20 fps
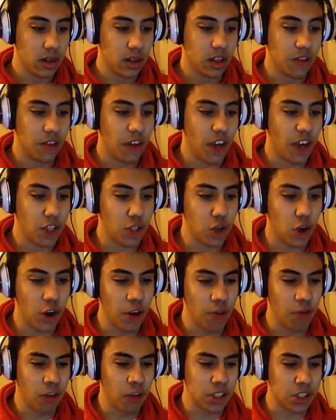The fire is
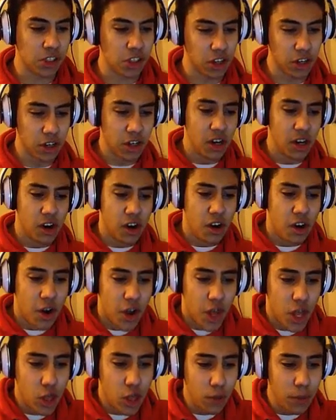growing, visitor.
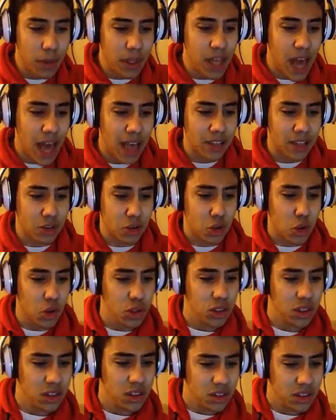You'll be led
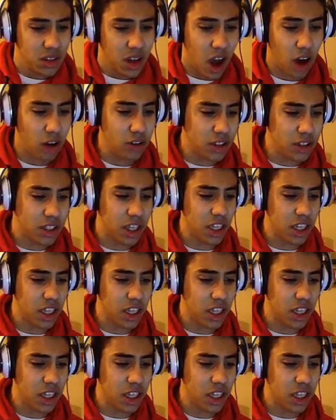through how the